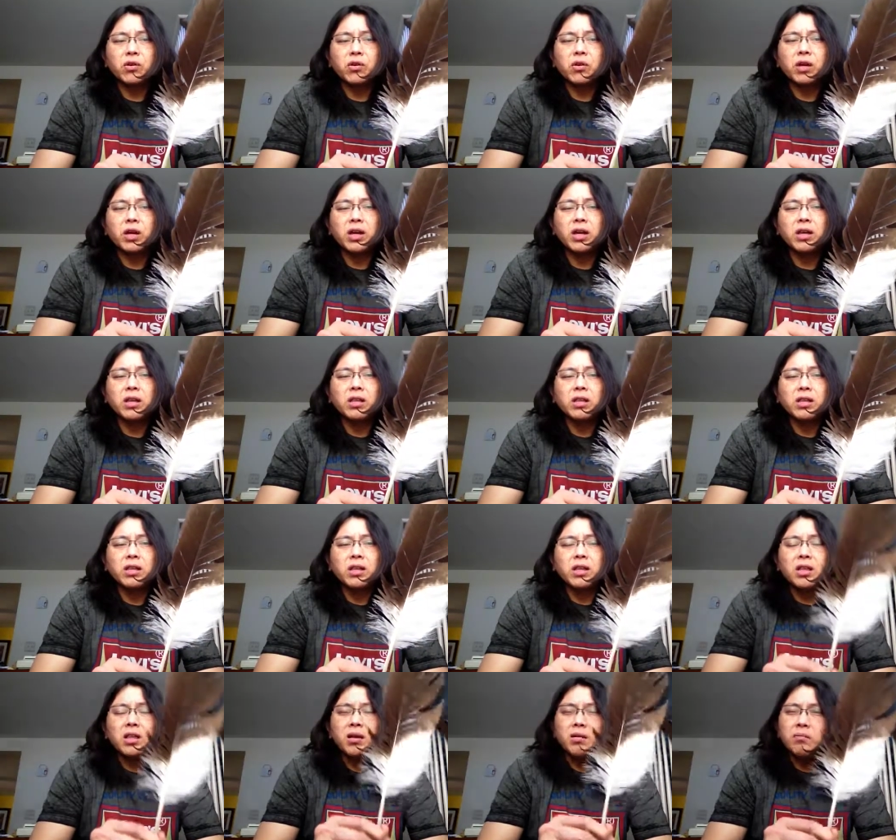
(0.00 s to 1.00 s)
okay?
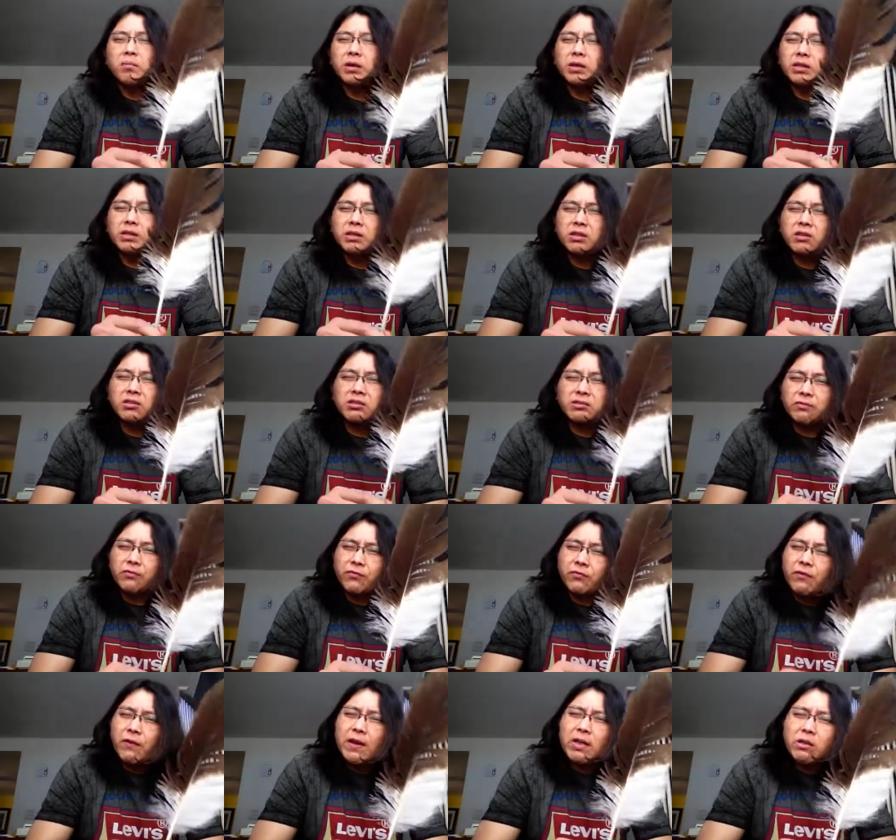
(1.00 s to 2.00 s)
But this
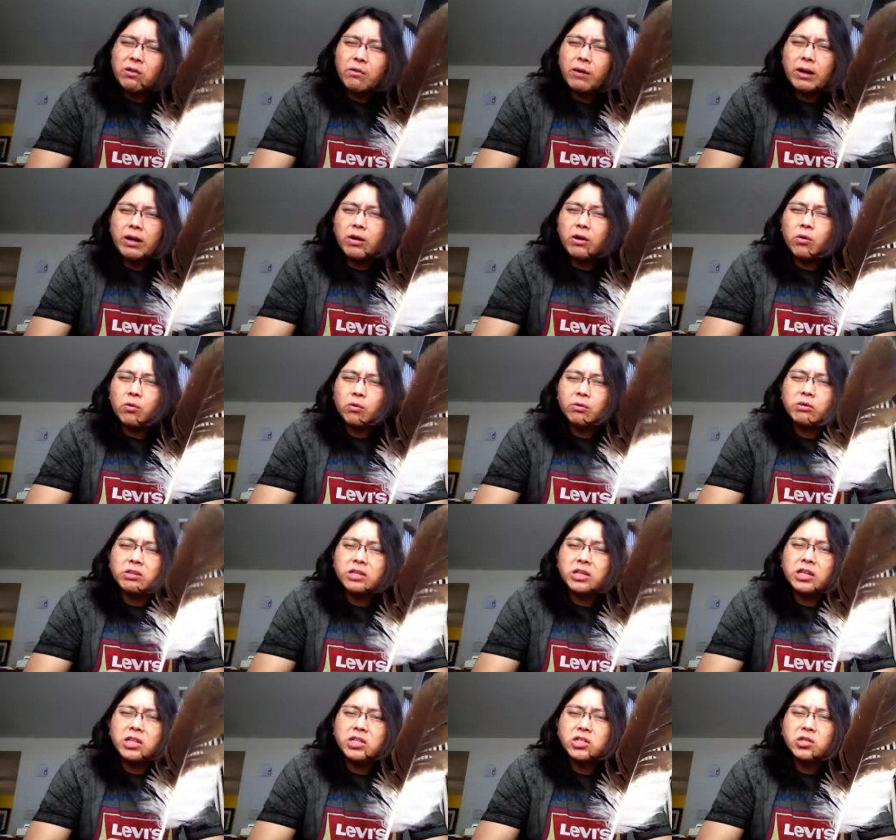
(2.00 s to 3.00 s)
feather right here will
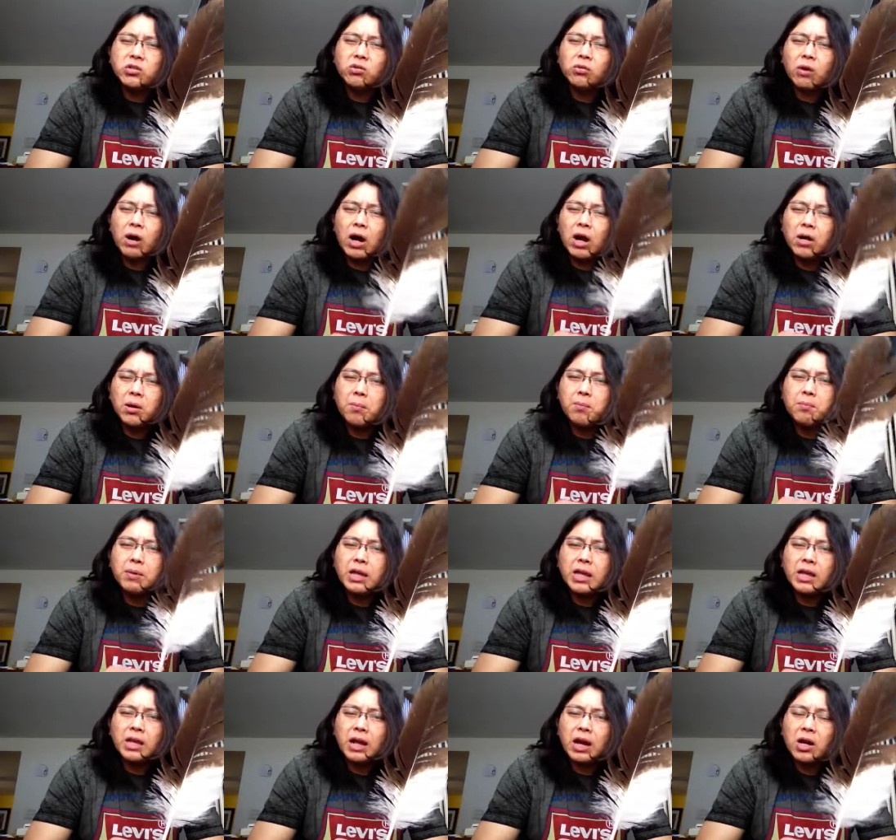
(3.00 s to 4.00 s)
teach you how to
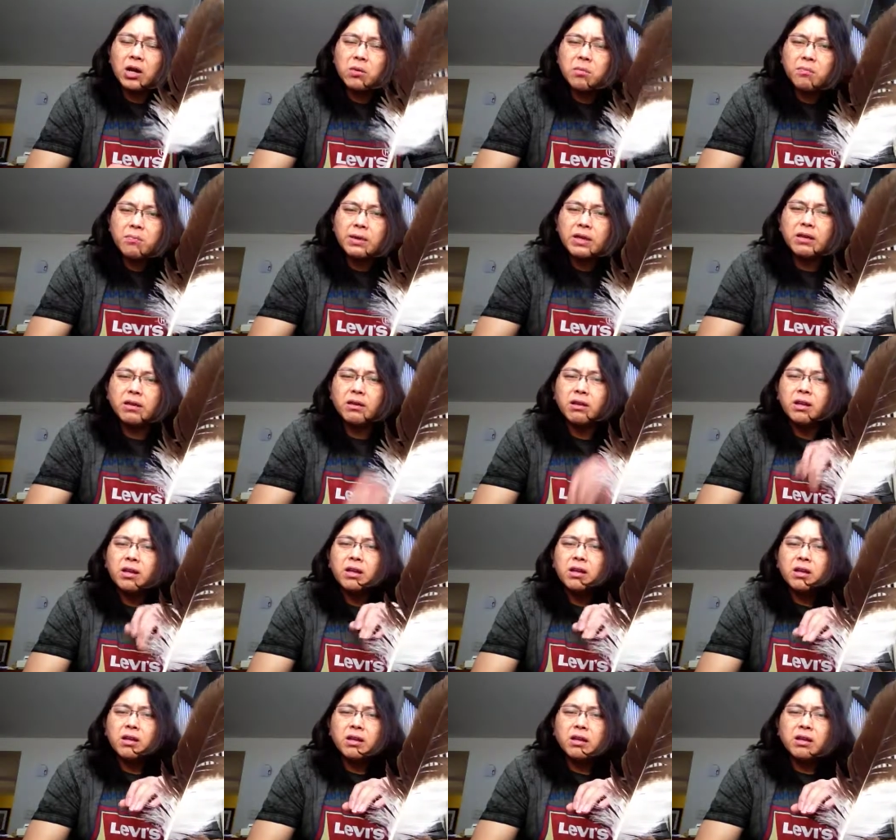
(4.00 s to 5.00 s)
be, how to be
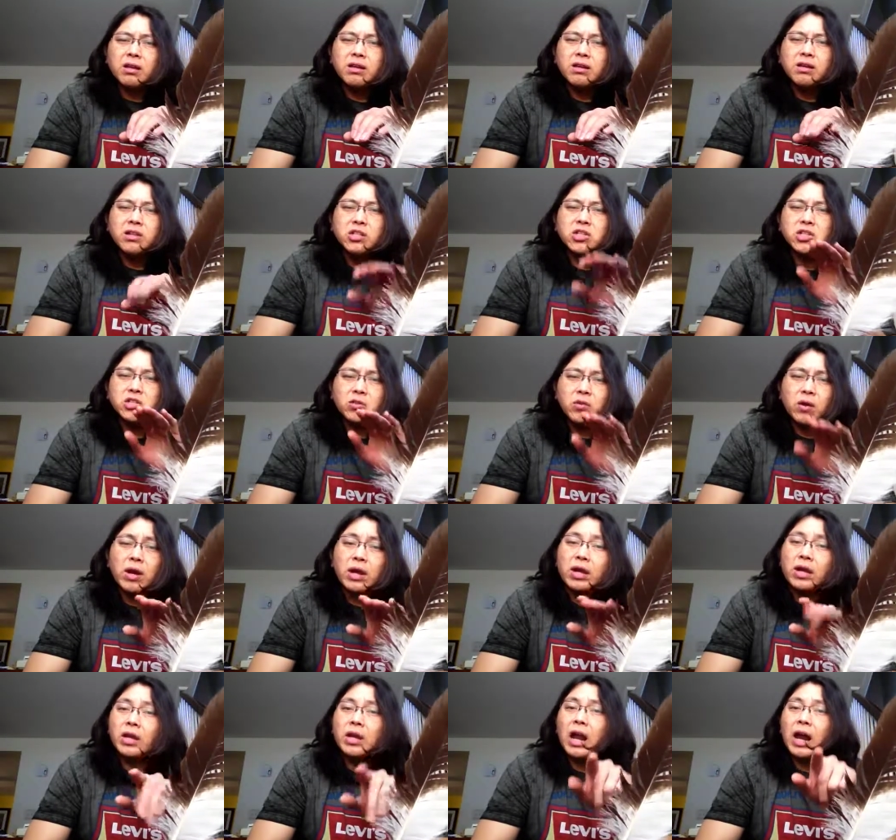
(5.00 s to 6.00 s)

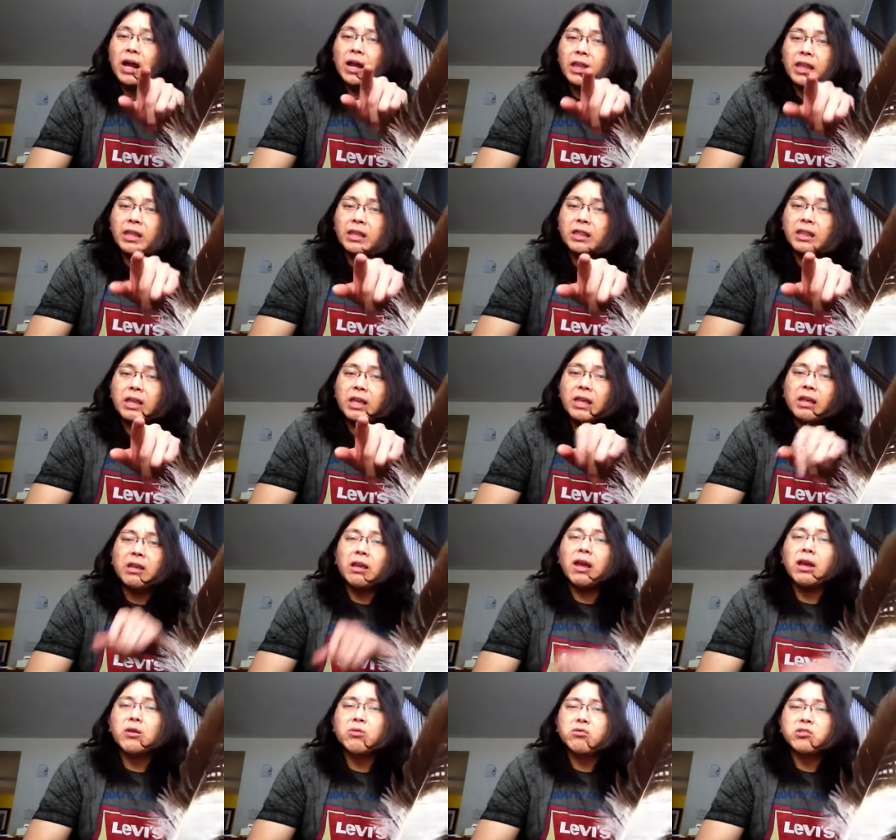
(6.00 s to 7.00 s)
straight, not in the
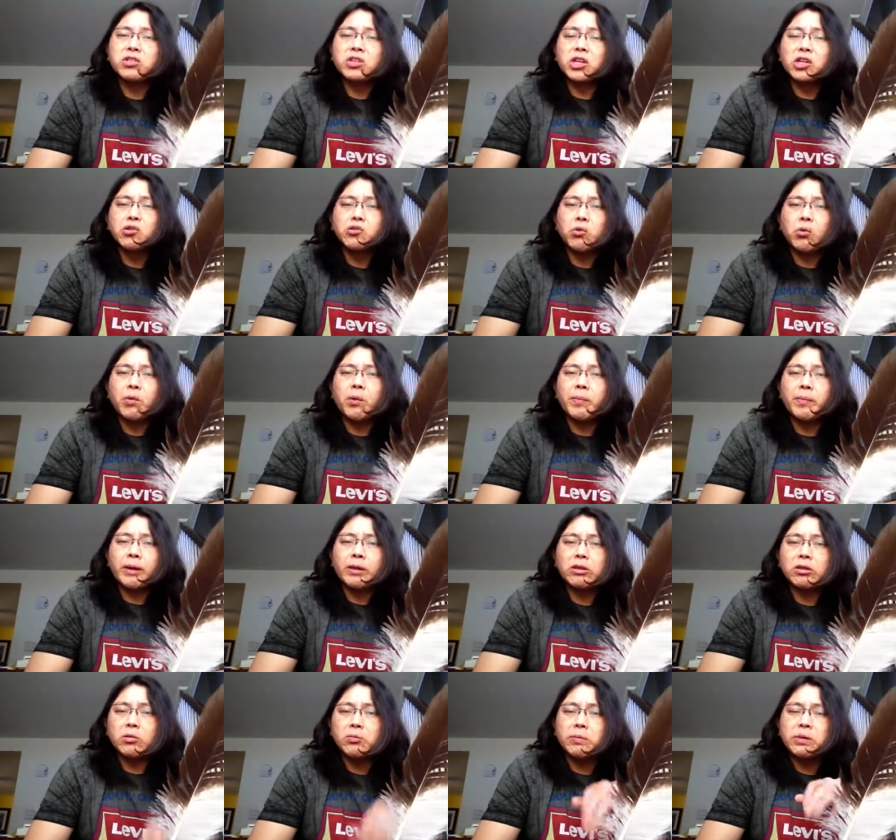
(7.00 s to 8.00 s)
heterosexual way,
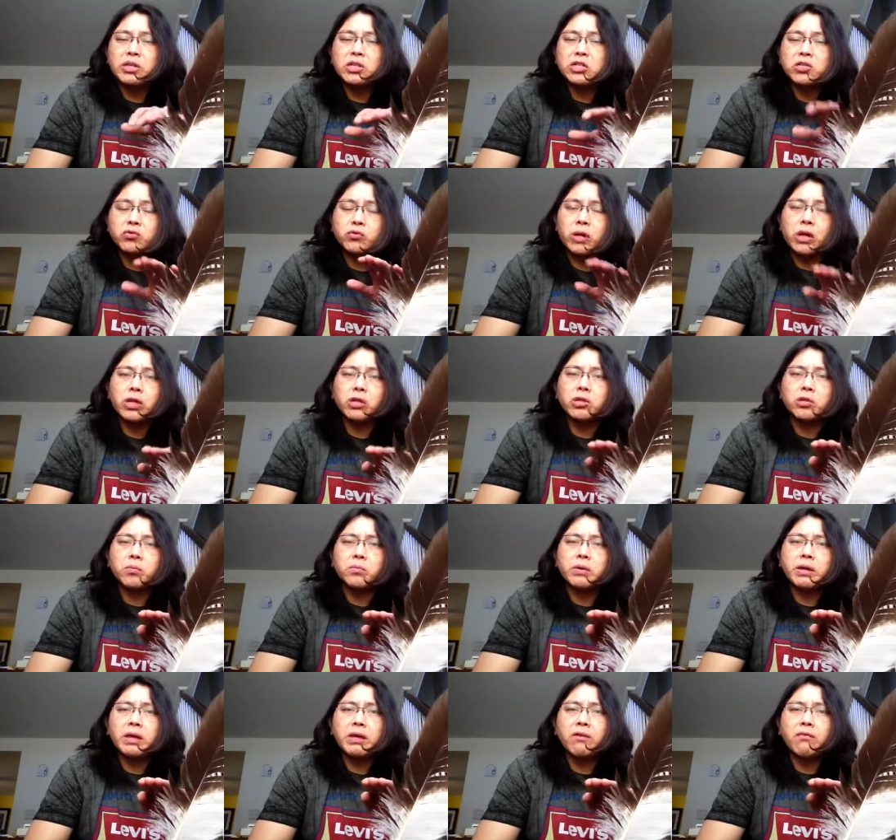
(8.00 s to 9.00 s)
but to be straight, to
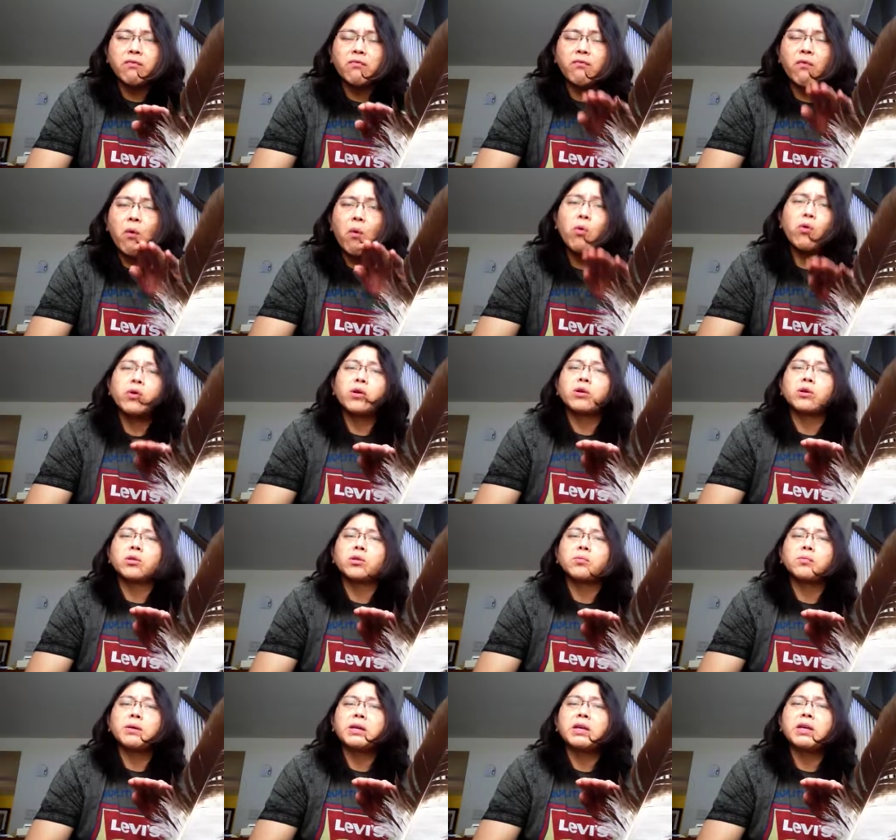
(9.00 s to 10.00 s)
be forward,
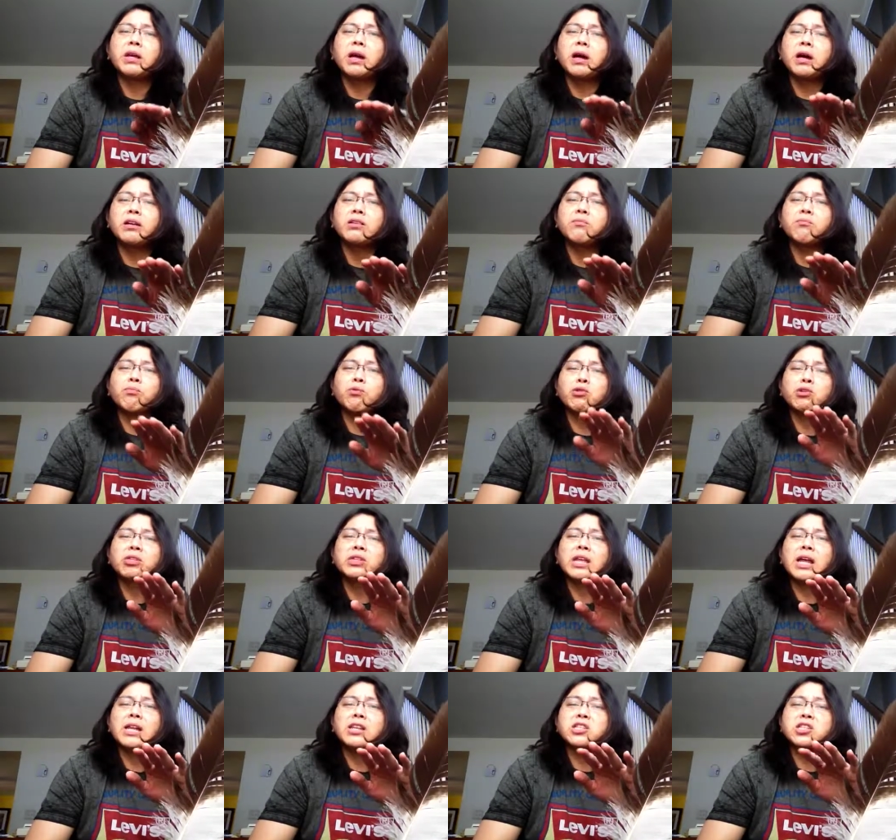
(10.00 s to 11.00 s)
to be a
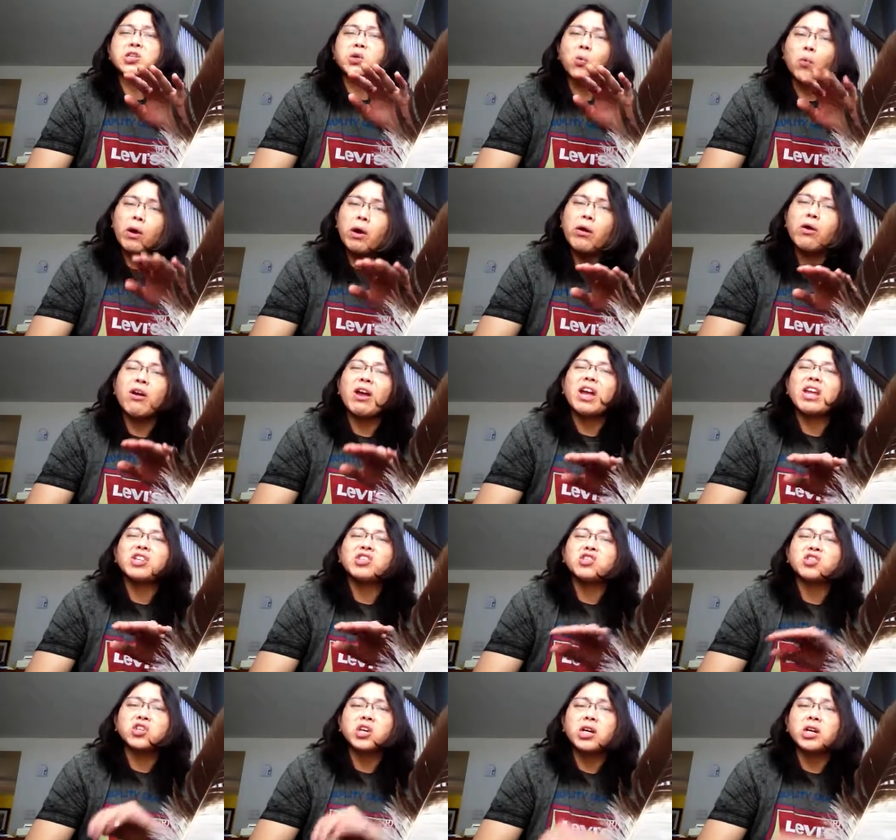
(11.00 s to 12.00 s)
person that is square
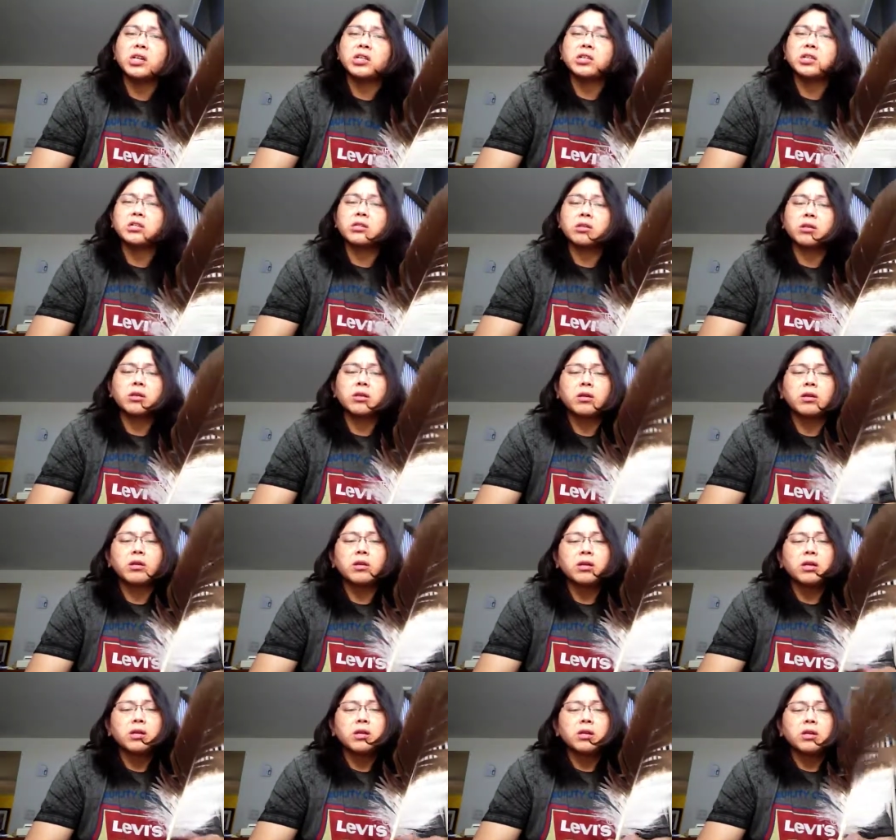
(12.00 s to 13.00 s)
and just.
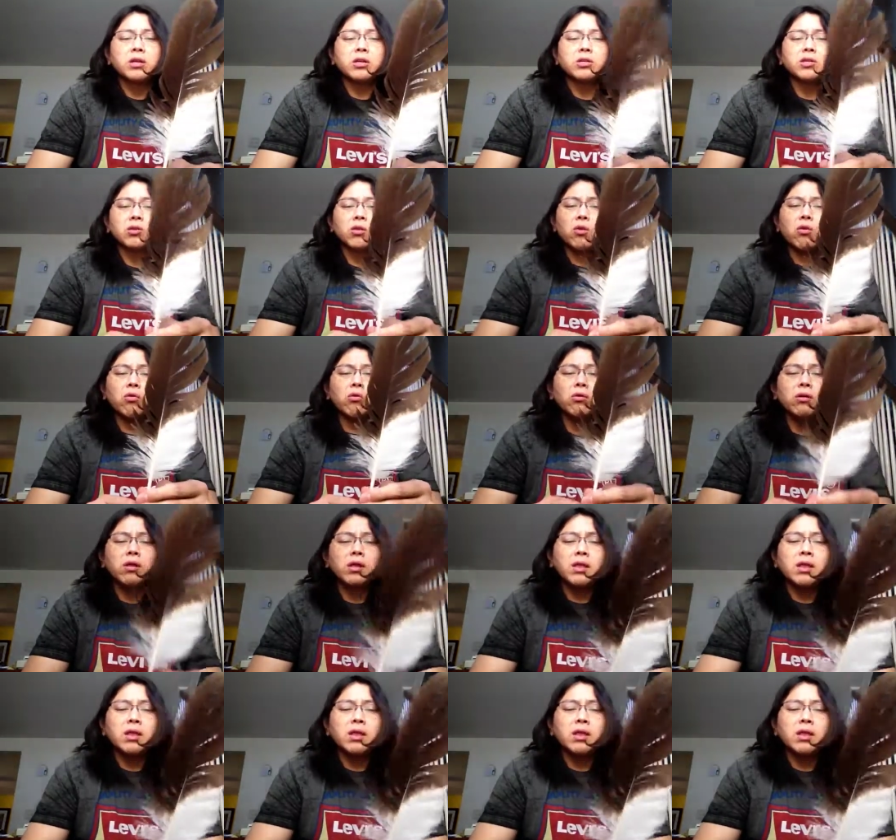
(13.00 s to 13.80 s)
So,